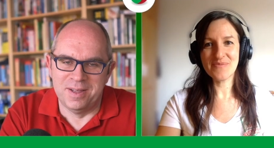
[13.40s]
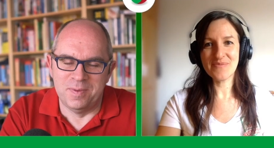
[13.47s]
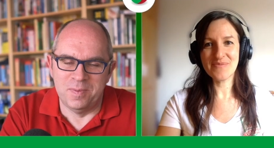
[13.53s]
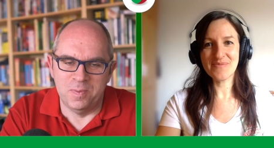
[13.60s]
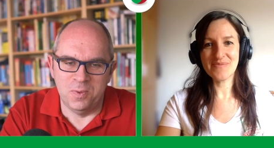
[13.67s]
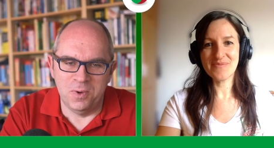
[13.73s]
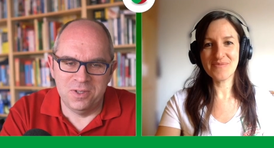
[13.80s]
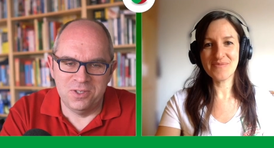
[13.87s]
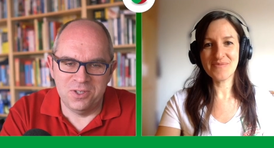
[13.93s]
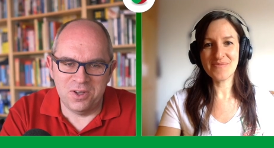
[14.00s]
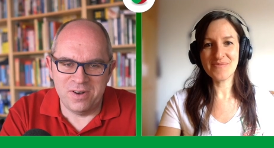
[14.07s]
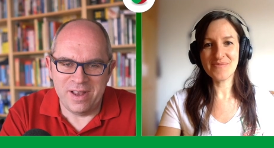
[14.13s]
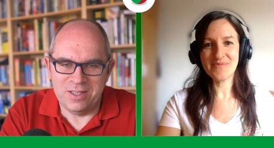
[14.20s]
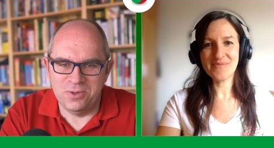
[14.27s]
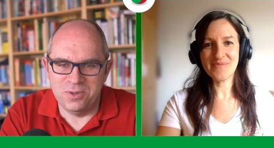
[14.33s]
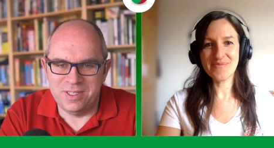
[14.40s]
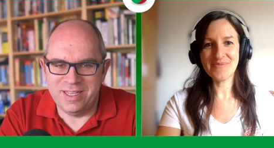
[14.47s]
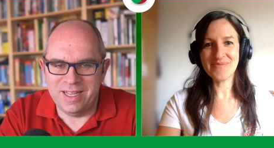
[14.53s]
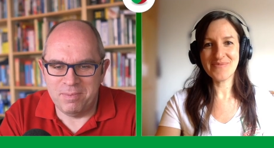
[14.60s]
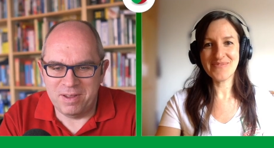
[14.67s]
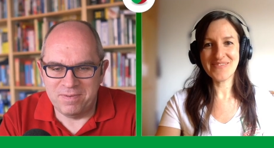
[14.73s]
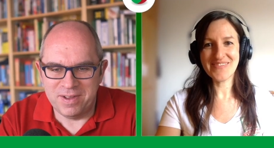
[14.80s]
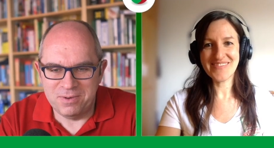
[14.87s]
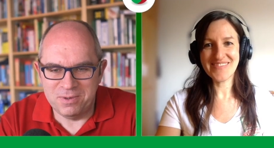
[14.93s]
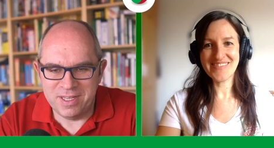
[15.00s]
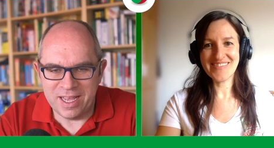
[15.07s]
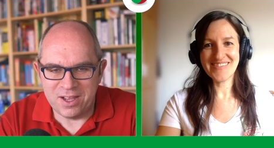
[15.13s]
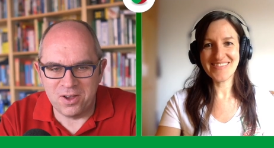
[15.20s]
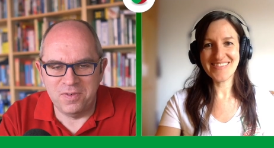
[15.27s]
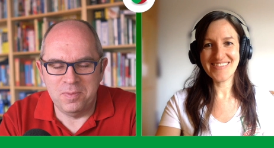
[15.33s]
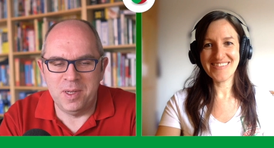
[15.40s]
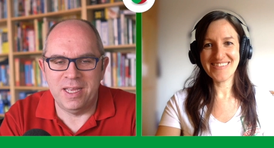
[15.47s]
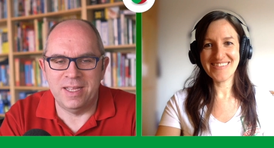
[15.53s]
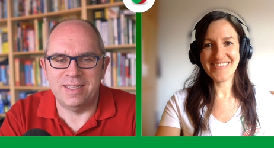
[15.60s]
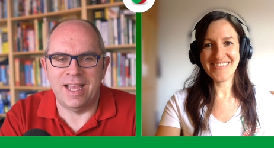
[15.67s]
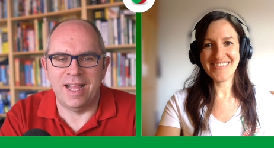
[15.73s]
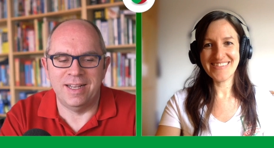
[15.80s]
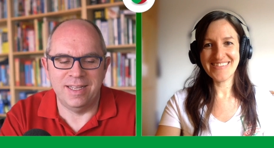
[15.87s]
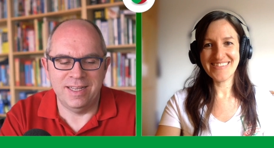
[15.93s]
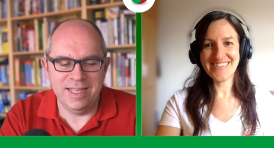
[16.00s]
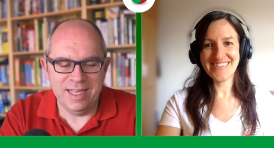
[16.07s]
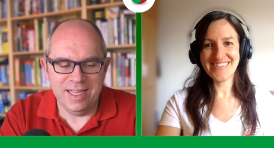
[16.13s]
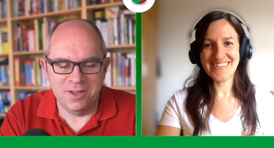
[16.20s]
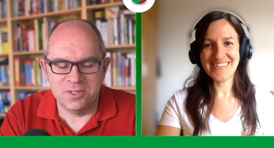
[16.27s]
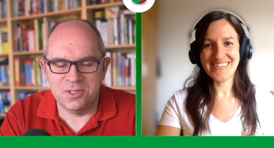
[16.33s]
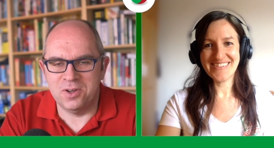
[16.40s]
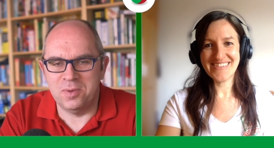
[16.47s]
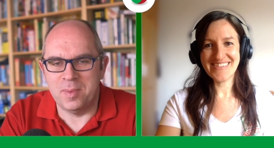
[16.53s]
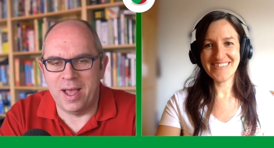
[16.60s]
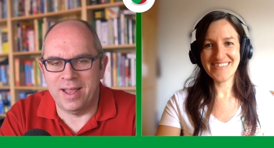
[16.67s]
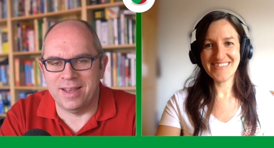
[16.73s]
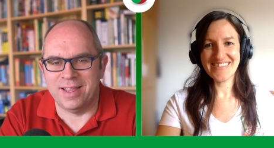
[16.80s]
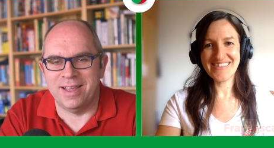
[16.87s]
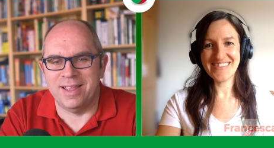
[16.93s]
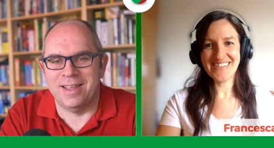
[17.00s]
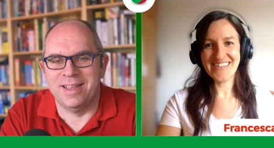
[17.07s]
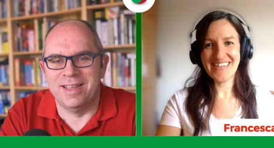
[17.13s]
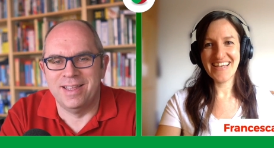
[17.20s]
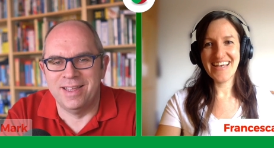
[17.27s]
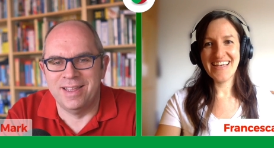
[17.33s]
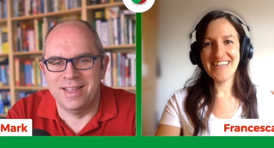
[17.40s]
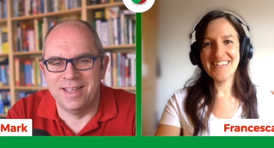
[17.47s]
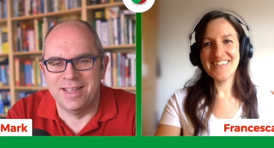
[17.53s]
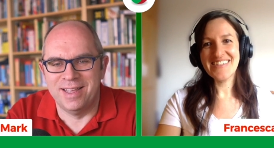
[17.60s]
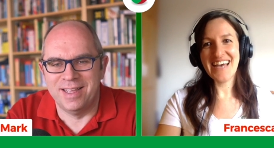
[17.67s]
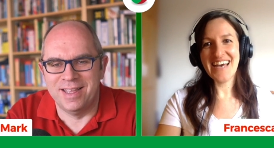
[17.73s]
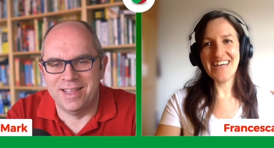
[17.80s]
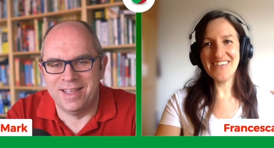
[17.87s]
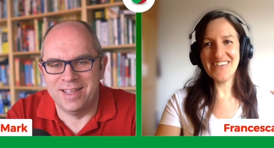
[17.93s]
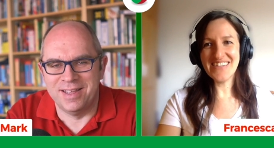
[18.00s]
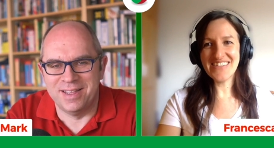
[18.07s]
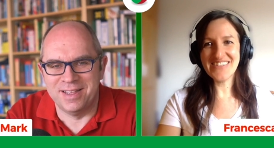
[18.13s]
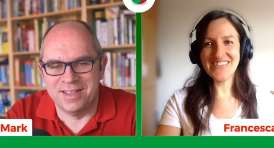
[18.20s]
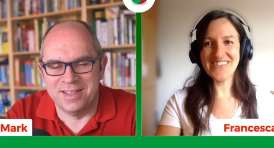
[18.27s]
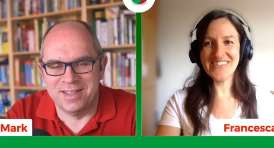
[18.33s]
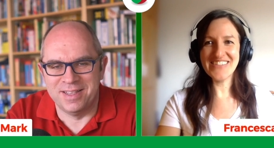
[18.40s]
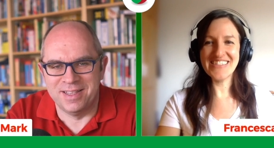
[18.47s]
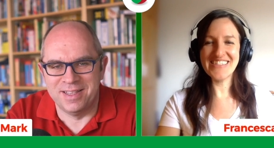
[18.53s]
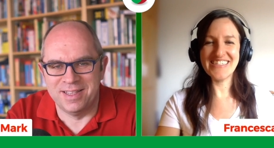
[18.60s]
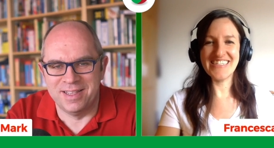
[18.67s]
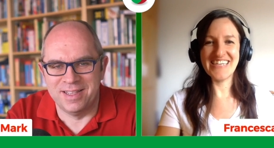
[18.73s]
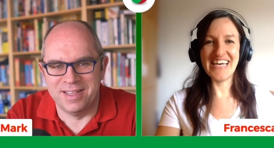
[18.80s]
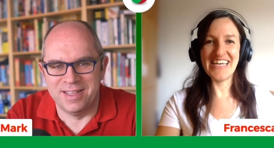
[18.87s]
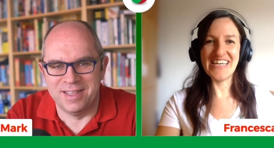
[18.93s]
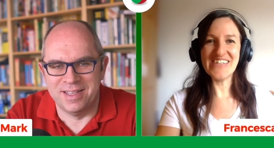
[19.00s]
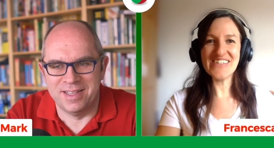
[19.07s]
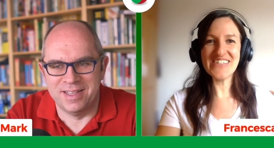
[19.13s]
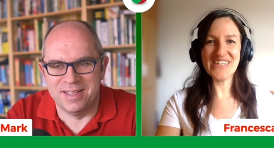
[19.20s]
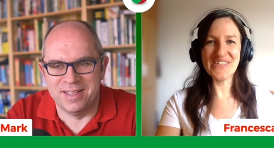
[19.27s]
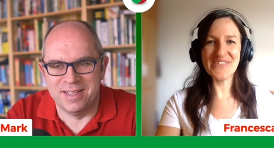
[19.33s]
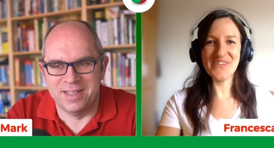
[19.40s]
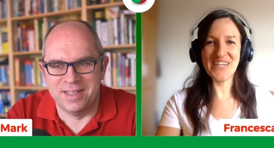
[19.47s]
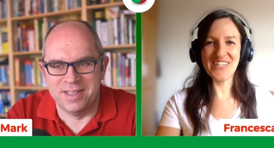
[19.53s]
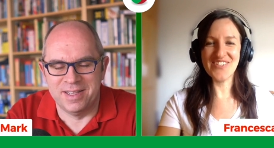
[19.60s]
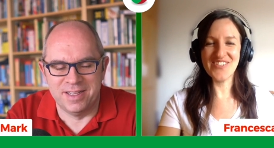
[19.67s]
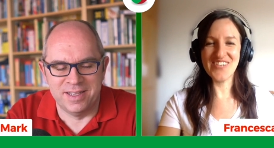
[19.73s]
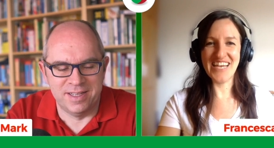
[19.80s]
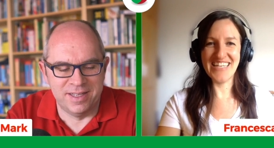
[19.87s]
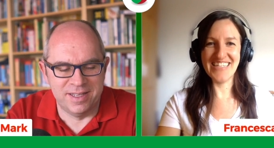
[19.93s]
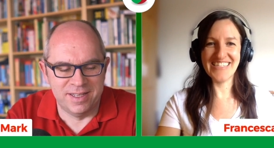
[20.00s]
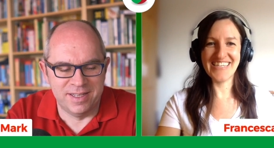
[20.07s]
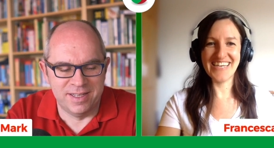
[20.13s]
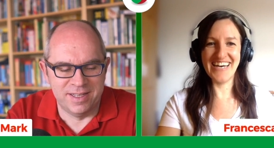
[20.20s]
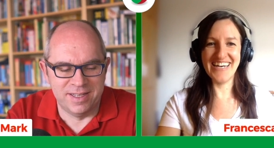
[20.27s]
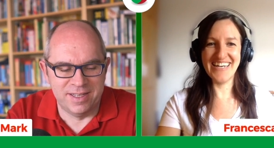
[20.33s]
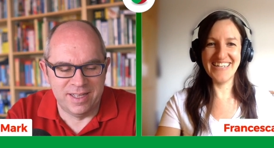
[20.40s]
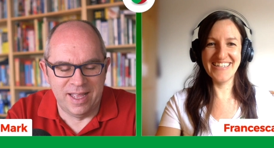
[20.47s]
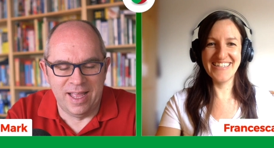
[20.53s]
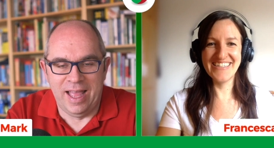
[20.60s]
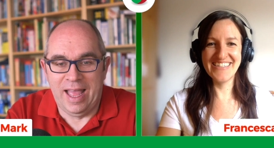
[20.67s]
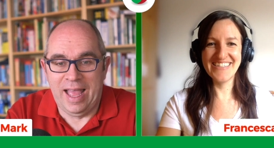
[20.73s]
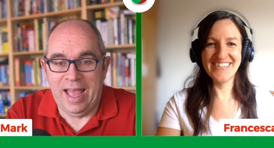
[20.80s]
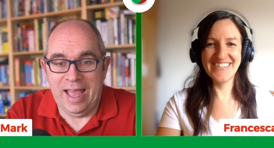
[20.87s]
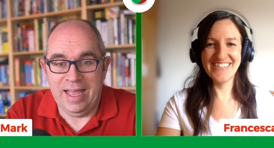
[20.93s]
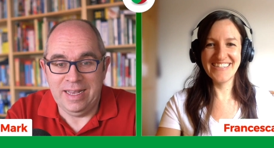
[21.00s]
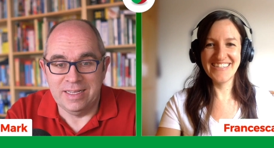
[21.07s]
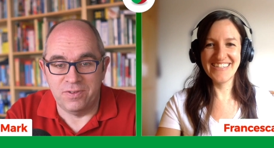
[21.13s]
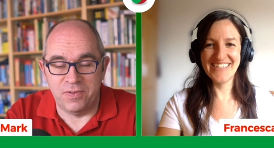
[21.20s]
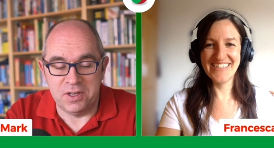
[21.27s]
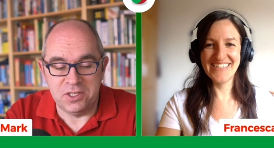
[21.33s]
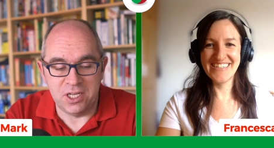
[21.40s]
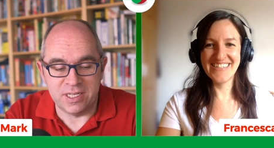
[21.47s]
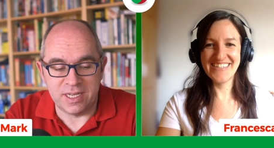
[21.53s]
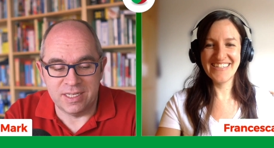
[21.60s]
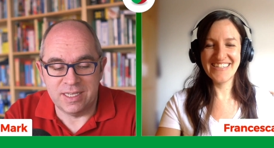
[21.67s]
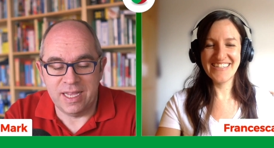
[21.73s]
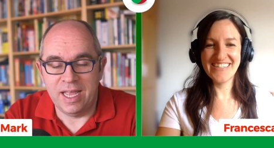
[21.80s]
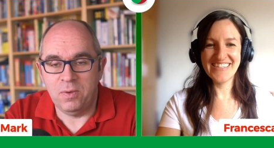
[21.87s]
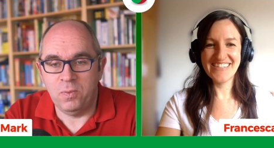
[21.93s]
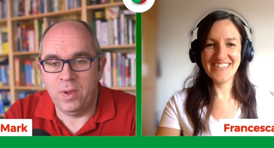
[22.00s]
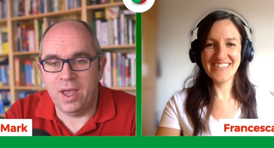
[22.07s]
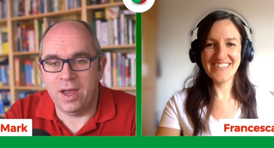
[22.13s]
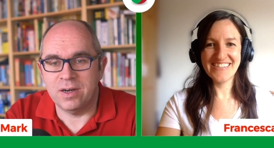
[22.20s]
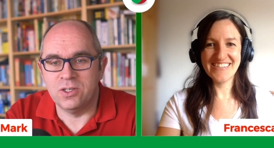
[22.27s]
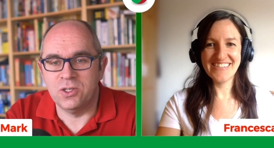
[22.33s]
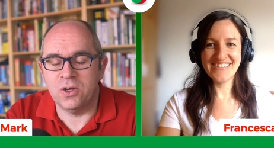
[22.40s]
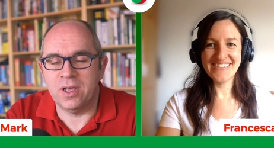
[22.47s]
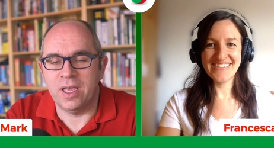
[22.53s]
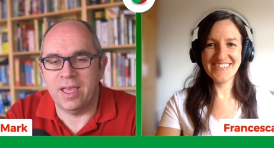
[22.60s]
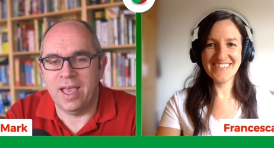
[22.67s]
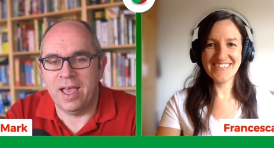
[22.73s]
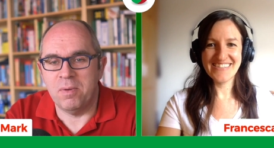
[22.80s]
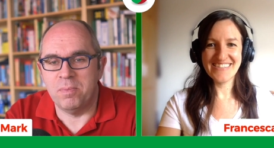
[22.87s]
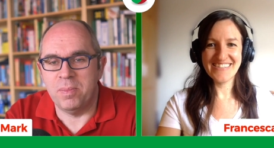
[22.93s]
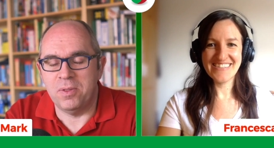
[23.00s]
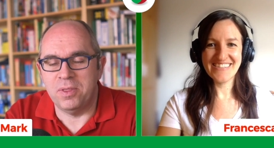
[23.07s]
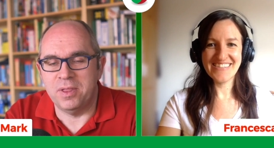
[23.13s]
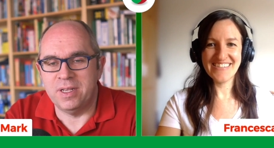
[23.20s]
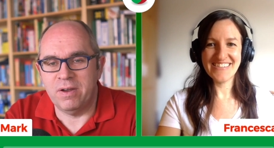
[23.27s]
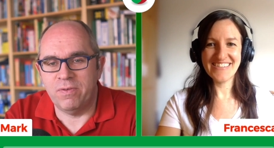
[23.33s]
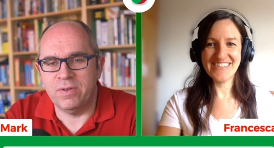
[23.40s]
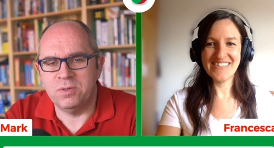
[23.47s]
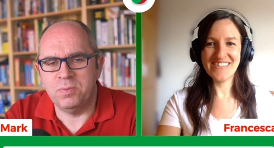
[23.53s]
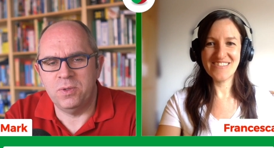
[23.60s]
Speaker 1: Buongiorno a tutti e benvenuti a Coffee Break Italian. Io sono Mark.
Speaker 2: Ciao a tutti e io sono Francesca.
Speaker 1: And as Francesca said, we are talking about the difference